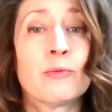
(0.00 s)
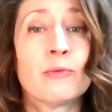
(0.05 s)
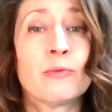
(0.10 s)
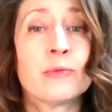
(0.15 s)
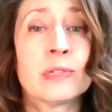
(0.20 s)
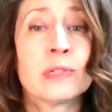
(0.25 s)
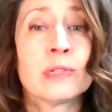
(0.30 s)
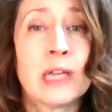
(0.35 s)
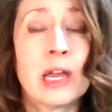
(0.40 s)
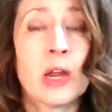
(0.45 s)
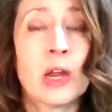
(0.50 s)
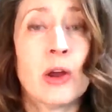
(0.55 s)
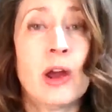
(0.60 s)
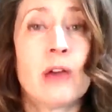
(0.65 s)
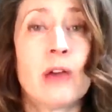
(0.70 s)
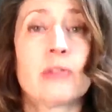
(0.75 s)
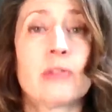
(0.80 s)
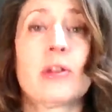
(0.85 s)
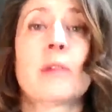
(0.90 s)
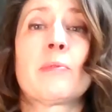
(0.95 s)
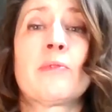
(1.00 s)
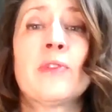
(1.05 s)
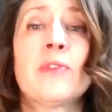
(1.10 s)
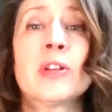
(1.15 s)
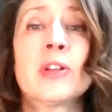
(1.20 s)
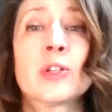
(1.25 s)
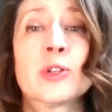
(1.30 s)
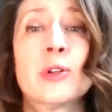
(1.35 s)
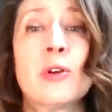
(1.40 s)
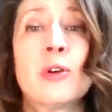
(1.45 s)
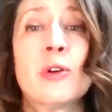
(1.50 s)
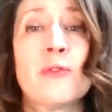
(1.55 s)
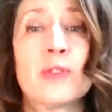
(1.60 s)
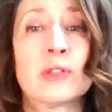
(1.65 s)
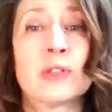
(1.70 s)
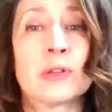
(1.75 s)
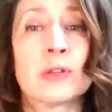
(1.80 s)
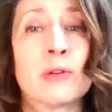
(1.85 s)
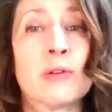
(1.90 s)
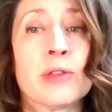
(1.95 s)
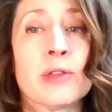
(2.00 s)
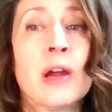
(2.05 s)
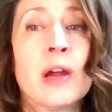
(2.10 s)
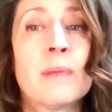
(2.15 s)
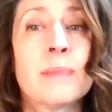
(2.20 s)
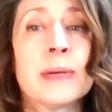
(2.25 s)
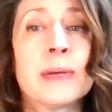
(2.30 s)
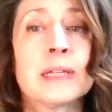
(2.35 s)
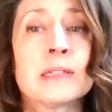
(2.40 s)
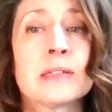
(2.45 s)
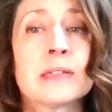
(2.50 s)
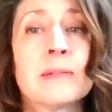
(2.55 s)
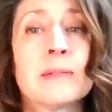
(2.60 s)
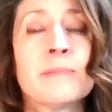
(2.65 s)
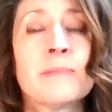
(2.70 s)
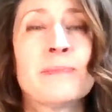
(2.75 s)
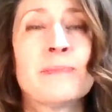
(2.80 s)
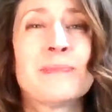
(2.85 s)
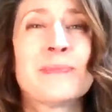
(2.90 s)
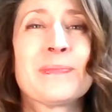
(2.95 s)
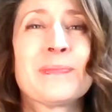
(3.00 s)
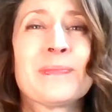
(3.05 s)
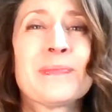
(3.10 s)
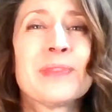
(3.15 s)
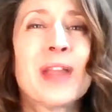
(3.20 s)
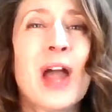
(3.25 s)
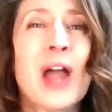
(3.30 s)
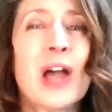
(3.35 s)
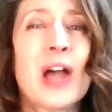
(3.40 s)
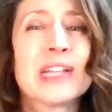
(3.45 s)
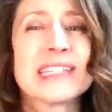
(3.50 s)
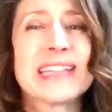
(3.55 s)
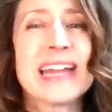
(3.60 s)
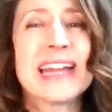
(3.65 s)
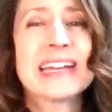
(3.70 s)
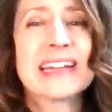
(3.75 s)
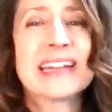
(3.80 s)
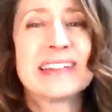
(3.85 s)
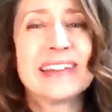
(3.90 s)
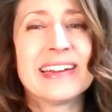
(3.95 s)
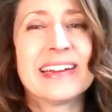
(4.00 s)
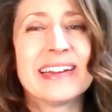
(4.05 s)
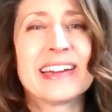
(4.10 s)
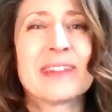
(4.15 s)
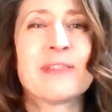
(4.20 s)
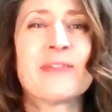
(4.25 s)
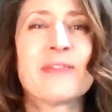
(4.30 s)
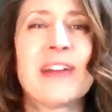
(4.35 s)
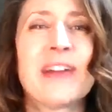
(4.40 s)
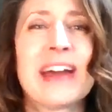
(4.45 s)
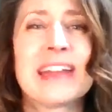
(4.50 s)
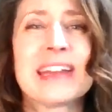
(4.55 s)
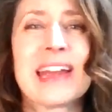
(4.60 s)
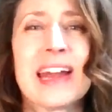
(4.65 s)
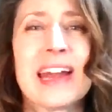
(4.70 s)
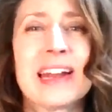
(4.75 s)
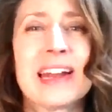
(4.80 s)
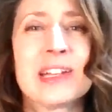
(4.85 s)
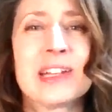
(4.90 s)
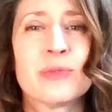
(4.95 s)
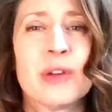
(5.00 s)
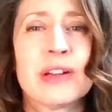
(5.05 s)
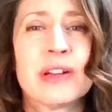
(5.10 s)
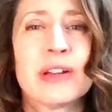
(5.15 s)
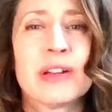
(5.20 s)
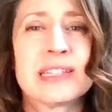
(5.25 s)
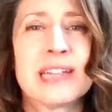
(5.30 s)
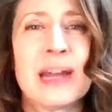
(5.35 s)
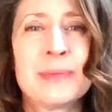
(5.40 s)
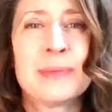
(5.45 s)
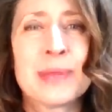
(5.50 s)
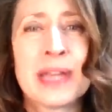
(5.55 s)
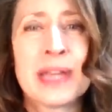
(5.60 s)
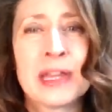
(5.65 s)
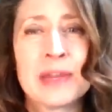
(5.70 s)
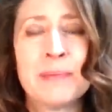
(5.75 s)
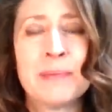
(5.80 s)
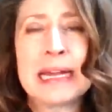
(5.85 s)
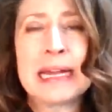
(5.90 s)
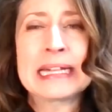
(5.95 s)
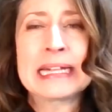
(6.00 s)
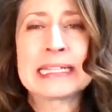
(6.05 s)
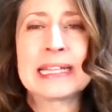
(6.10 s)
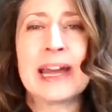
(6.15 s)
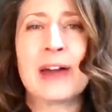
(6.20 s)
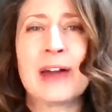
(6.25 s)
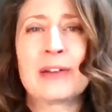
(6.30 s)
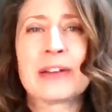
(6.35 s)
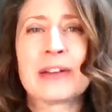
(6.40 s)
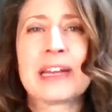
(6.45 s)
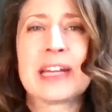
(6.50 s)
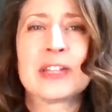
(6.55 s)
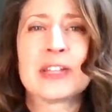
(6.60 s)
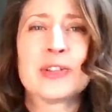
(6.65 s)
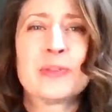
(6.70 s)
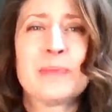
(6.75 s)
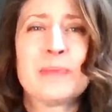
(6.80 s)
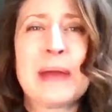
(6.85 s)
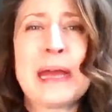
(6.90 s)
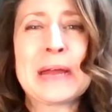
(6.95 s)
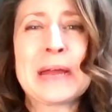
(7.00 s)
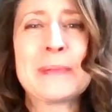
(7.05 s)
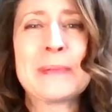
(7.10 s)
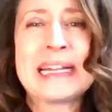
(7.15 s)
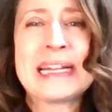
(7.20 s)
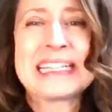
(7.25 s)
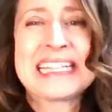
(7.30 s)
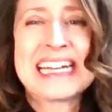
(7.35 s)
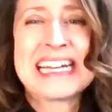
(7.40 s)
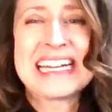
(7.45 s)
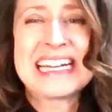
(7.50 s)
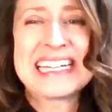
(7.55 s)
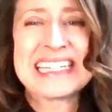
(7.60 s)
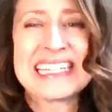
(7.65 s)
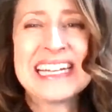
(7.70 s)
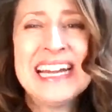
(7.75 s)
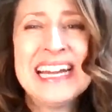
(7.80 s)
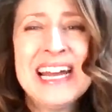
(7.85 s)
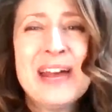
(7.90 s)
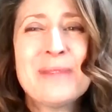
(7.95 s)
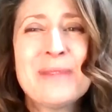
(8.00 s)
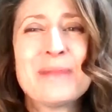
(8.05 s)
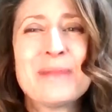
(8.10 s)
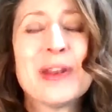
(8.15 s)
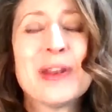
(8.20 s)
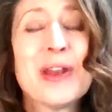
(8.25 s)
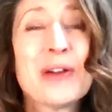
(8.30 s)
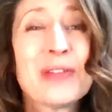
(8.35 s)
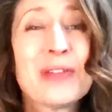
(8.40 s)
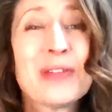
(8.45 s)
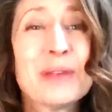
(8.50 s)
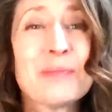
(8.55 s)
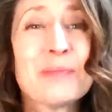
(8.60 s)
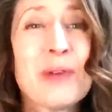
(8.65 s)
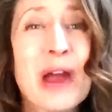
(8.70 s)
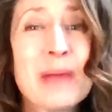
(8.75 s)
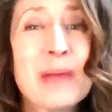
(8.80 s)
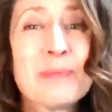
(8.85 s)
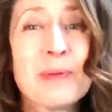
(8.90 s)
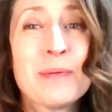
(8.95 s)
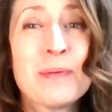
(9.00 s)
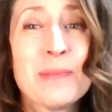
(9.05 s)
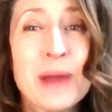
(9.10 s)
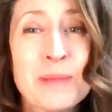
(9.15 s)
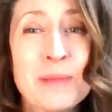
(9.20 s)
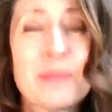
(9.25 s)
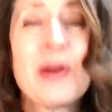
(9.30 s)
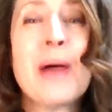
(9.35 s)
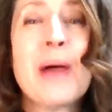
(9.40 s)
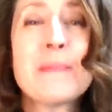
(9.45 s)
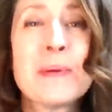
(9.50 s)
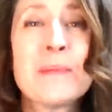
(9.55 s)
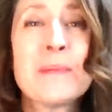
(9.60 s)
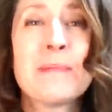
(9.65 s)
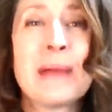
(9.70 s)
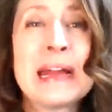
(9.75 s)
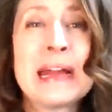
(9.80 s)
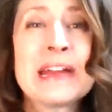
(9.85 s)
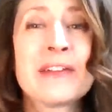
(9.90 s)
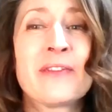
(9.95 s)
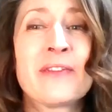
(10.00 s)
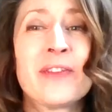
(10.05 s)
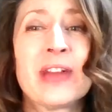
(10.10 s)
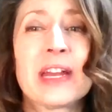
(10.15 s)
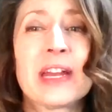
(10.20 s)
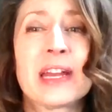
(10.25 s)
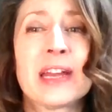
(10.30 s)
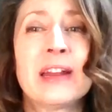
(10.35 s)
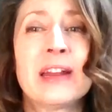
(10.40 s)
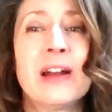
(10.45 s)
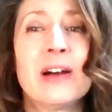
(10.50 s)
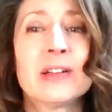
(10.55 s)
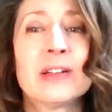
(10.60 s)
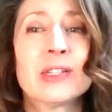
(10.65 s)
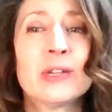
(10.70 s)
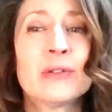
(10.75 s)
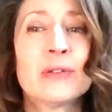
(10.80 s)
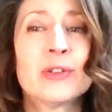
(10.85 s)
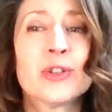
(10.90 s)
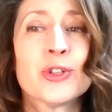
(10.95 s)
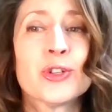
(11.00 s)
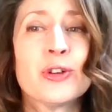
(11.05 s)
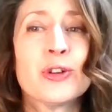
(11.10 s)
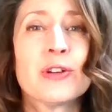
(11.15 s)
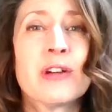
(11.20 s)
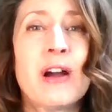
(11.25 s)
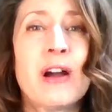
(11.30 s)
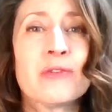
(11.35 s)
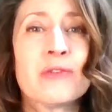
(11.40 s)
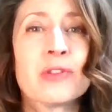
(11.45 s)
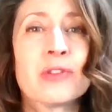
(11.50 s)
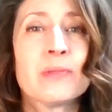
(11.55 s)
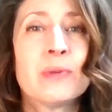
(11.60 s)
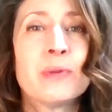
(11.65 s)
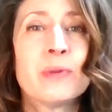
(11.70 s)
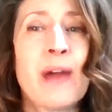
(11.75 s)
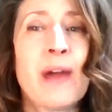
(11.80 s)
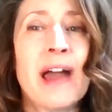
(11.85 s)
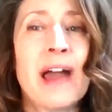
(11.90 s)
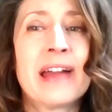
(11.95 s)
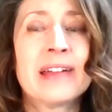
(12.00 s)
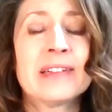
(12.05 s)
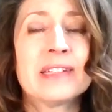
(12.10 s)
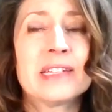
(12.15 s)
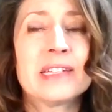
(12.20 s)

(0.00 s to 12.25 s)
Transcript: seeing your healthcare professional or physical therapist. Cycling, we're finally getting to where it's time to get the bikes out and get your bike maintained. But know that a proper bike fit can also ensure a comfortable ride and